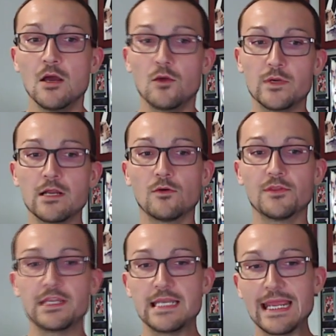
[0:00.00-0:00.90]
we know
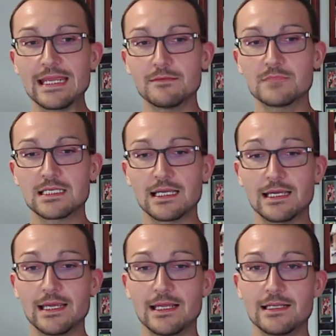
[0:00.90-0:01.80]
the names
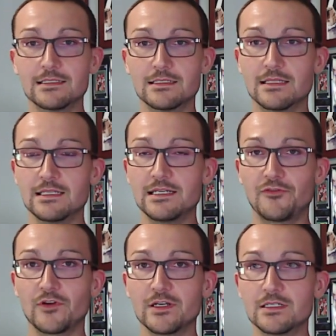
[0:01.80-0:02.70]
and the
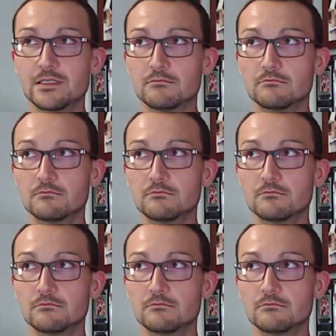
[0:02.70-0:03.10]
different